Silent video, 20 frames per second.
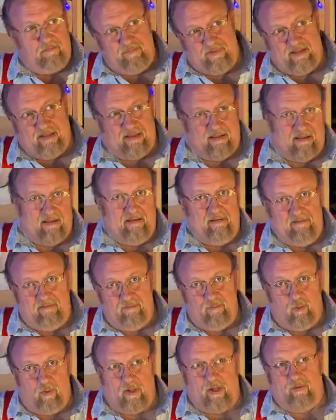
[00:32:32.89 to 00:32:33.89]
Eh,
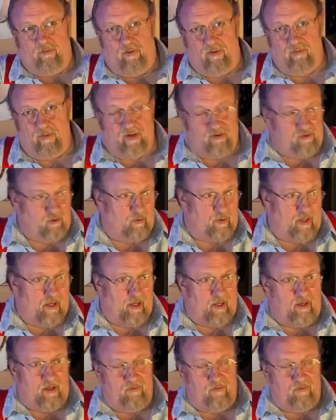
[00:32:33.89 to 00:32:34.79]
whatever. It's okay.